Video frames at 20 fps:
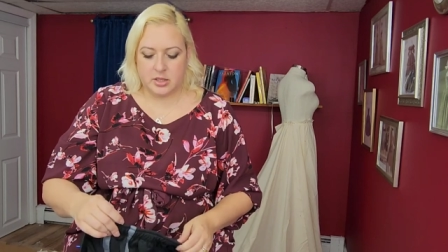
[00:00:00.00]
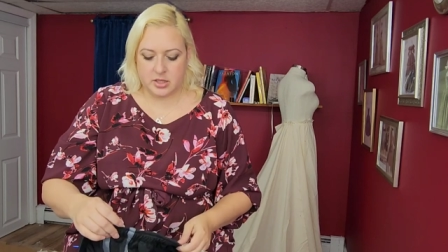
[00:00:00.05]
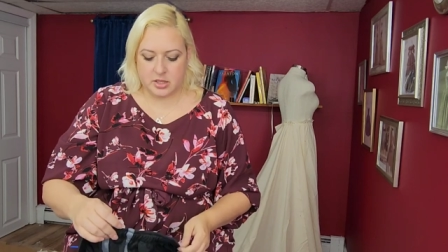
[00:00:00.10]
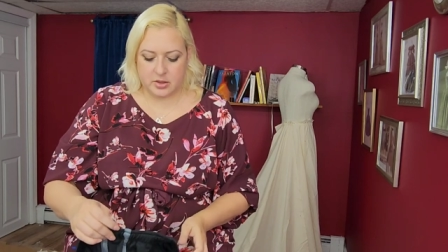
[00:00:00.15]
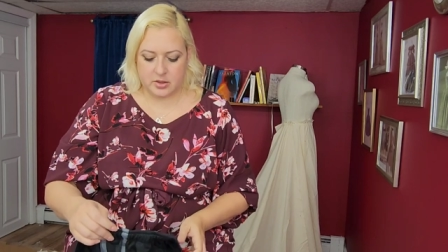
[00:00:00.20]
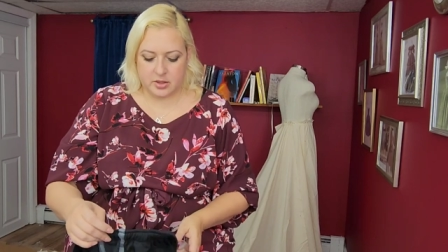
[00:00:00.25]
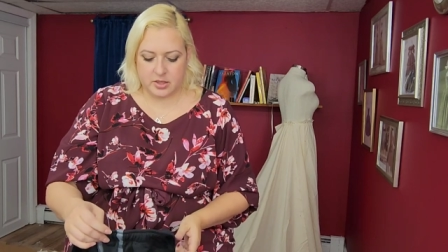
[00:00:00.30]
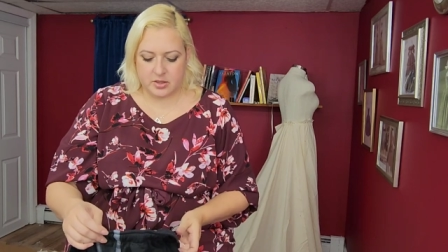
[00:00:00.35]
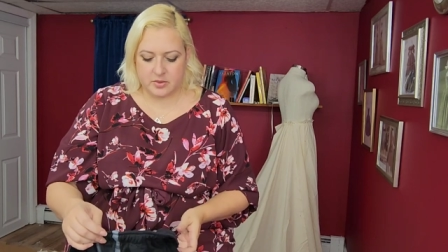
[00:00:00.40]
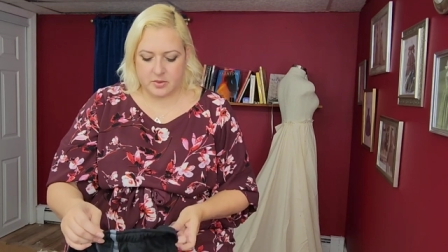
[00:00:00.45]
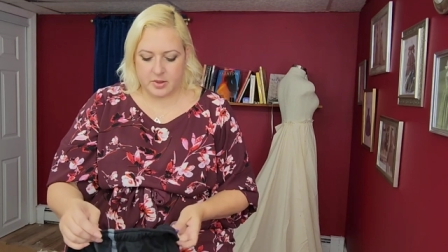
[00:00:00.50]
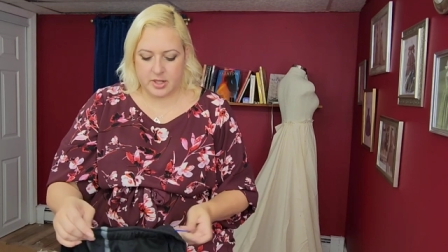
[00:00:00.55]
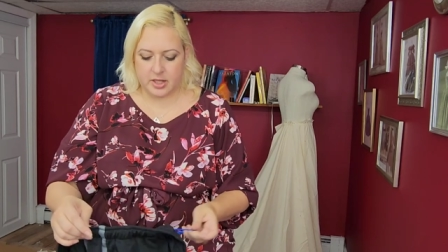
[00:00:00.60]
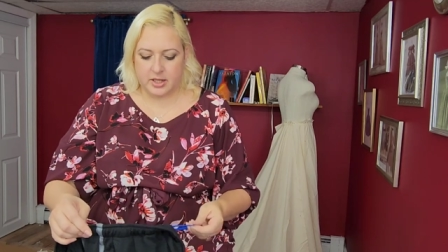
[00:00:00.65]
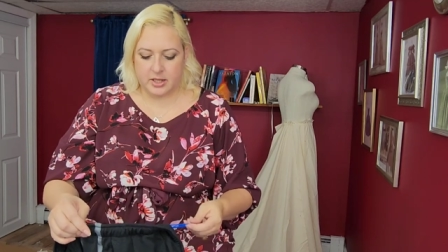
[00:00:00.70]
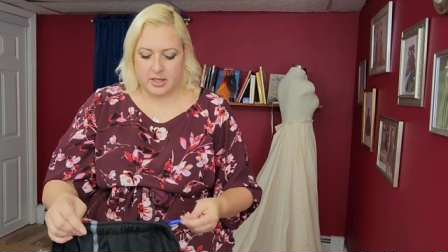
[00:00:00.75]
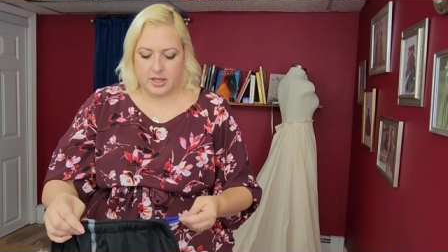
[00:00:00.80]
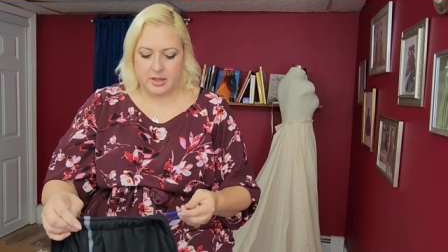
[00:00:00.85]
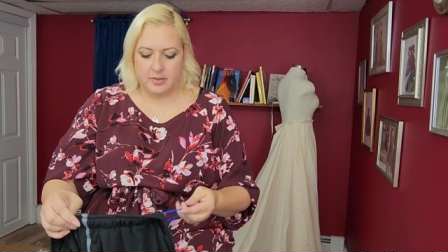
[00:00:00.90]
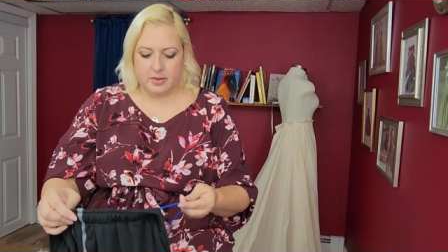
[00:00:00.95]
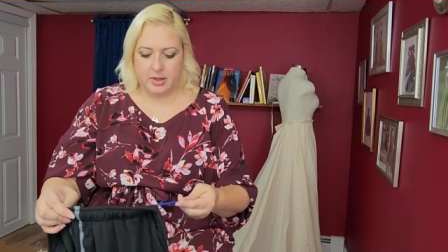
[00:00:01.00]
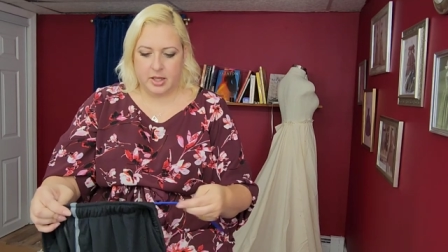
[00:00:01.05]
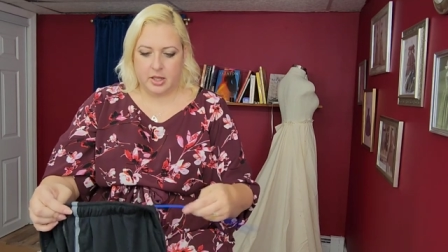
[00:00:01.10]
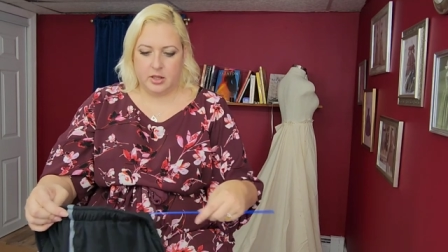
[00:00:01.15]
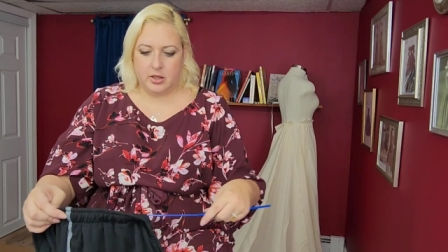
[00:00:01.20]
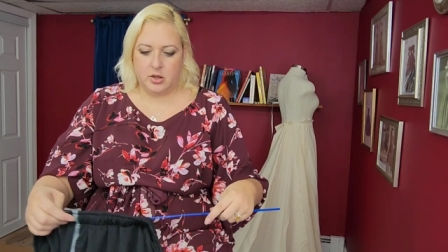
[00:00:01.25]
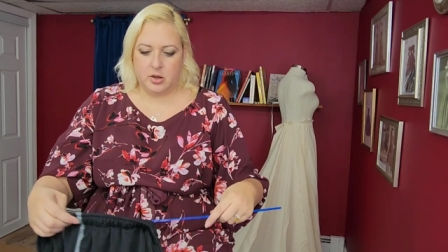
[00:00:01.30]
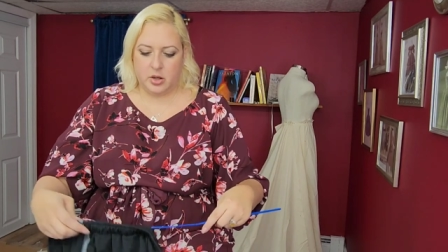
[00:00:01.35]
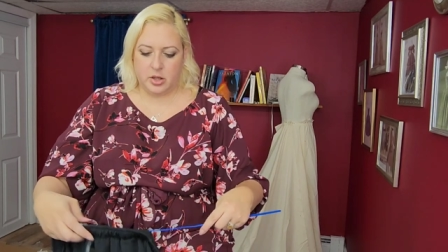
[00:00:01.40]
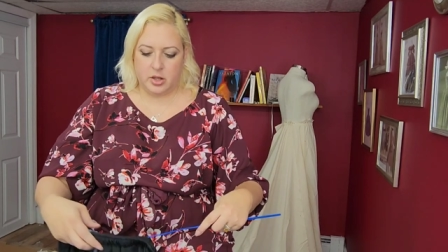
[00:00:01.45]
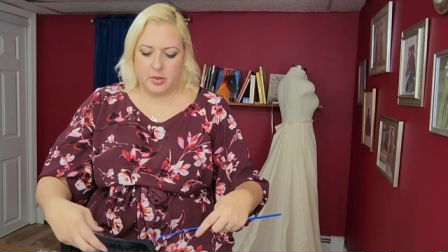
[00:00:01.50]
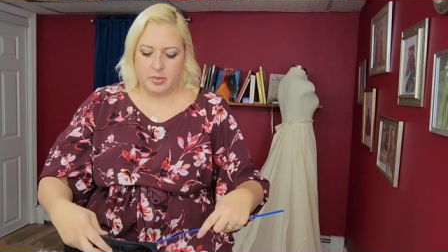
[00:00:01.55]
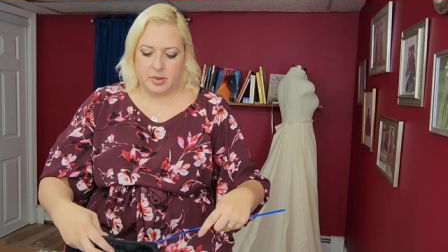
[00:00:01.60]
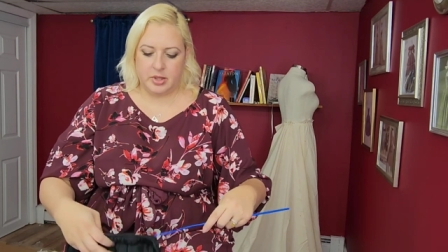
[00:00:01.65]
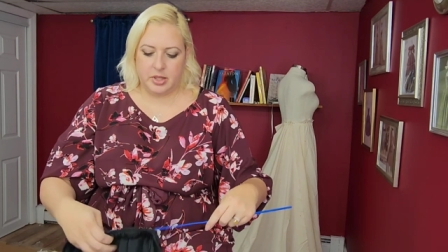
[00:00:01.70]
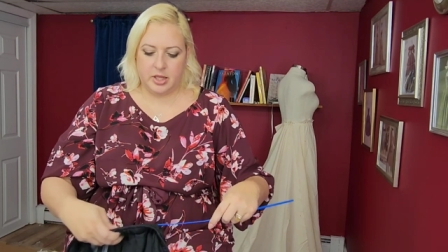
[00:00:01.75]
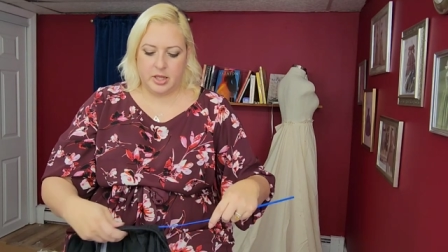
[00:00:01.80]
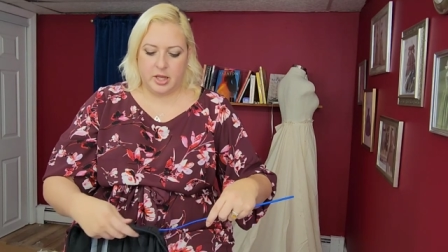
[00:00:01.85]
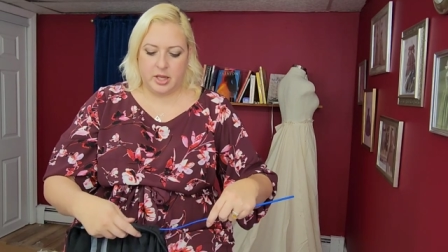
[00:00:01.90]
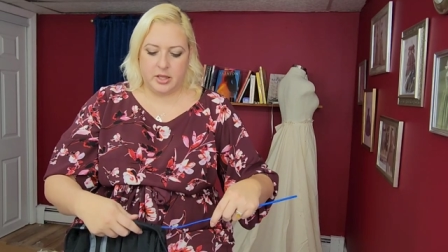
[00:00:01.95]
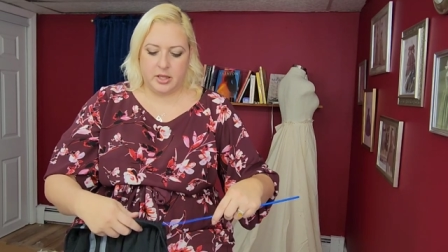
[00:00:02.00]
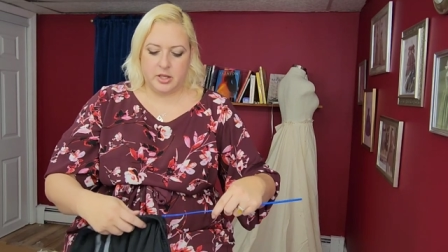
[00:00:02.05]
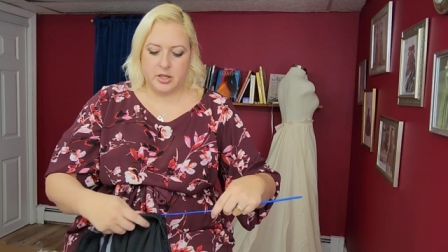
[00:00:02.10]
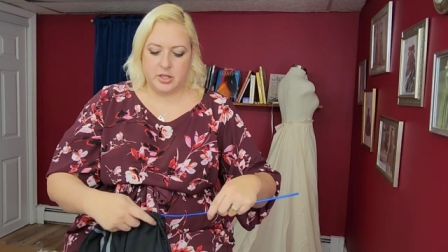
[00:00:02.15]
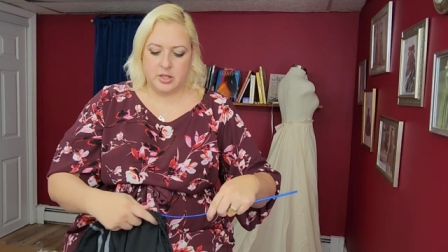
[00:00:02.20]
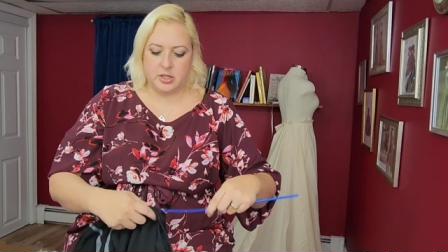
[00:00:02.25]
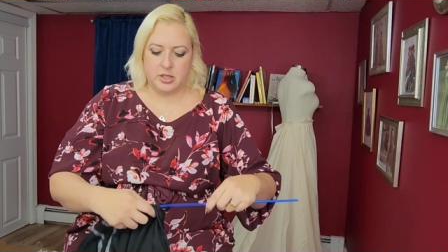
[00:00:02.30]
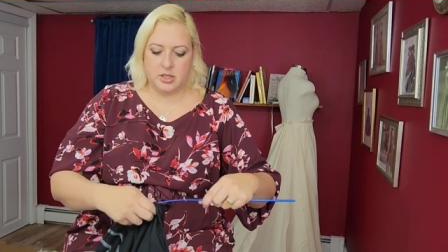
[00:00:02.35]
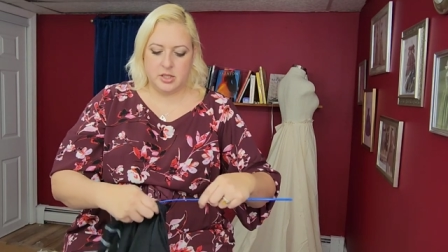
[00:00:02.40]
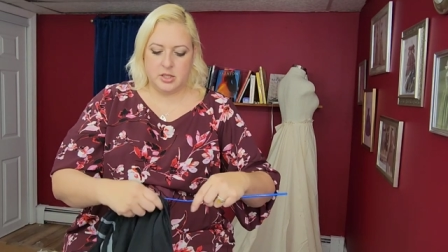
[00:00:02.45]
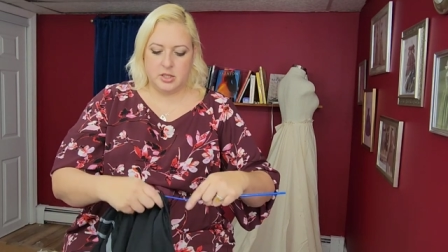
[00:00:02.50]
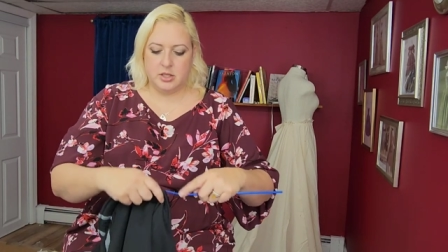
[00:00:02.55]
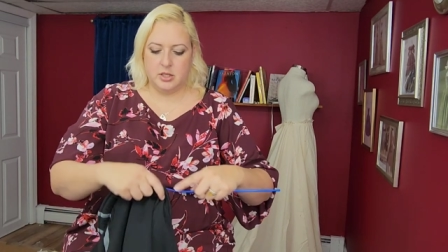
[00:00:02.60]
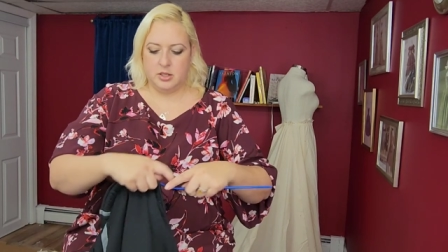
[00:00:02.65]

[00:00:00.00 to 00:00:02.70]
so that's why I keep getting caught up on the gathers.